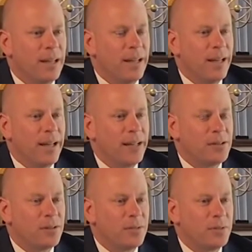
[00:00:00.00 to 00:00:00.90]
And
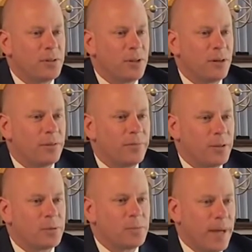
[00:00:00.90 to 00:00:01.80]
so if you start, the
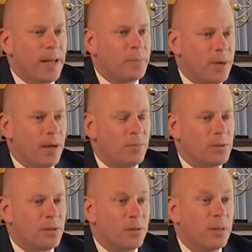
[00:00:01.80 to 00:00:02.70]
first math problem
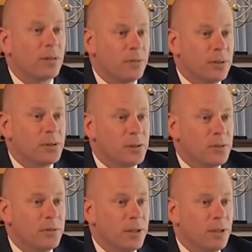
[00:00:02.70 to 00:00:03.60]
was the clinical issue.
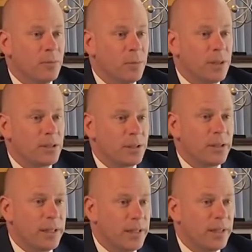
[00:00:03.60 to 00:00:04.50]
When is it going
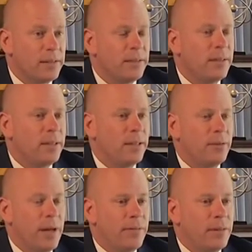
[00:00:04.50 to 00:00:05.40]
to hit? Do
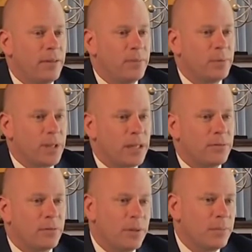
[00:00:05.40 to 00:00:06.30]
we have enough protective
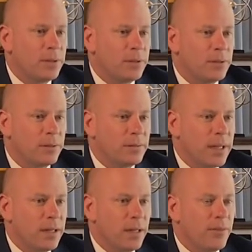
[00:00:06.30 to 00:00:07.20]
equipment to
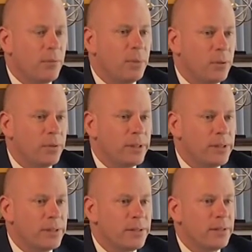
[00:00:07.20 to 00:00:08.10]
take care of our
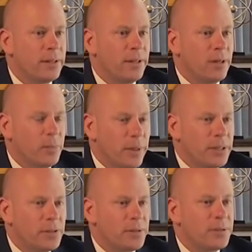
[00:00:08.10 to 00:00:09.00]
employees and our
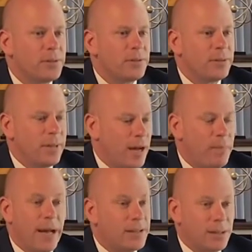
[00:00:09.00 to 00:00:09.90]
patients? How
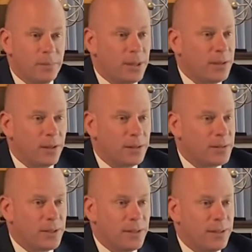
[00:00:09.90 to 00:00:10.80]
bad is it going to be in
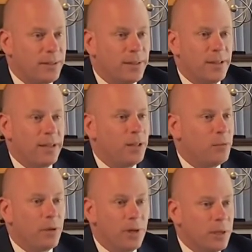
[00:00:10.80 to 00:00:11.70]
Arkansas?
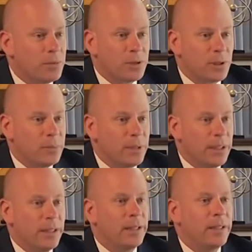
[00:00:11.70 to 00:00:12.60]
What are the numbers going to be?